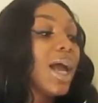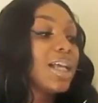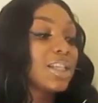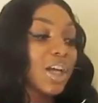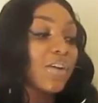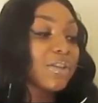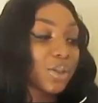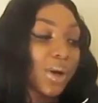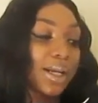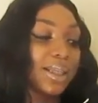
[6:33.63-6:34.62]
service
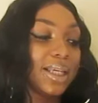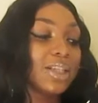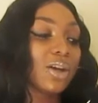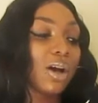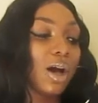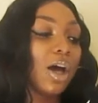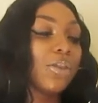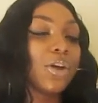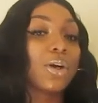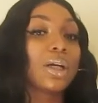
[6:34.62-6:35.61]
credit, these are
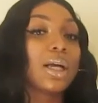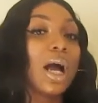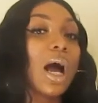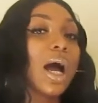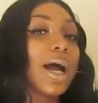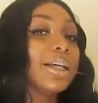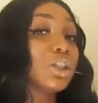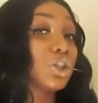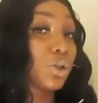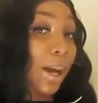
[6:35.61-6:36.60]
other
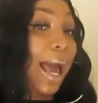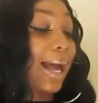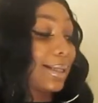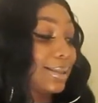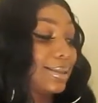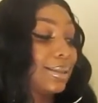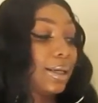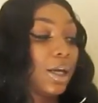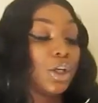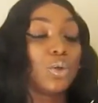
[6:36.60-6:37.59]
contracts
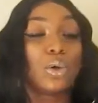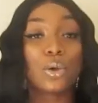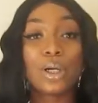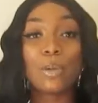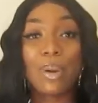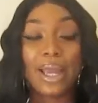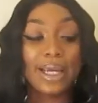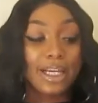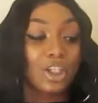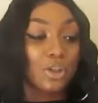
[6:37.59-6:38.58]
you agree to
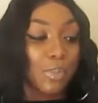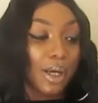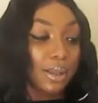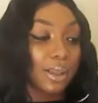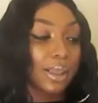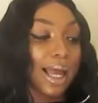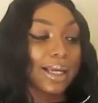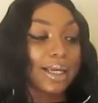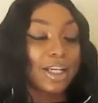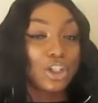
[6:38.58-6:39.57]
pay each month,
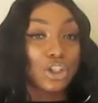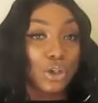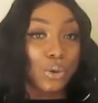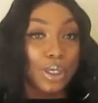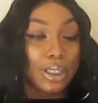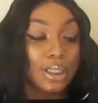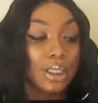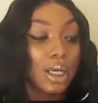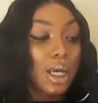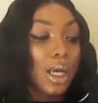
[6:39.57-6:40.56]
like insurance,
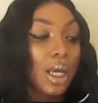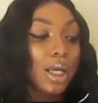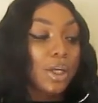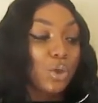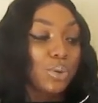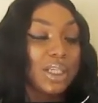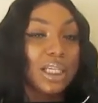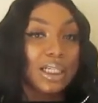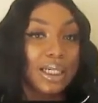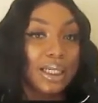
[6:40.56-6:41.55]

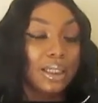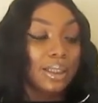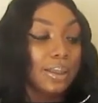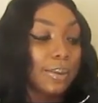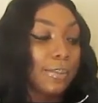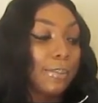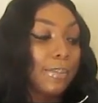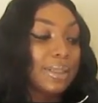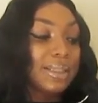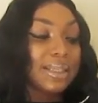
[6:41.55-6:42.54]
utility,
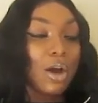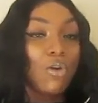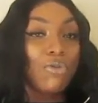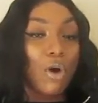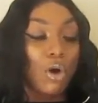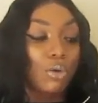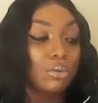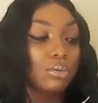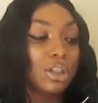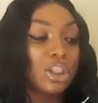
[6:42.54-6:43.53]
cell phone,
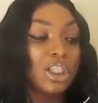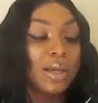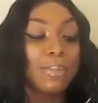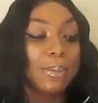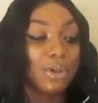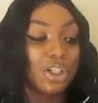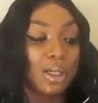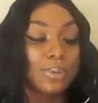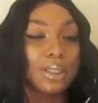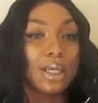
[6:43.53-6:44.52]
gym
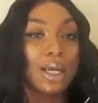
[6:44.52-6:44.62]
memberships.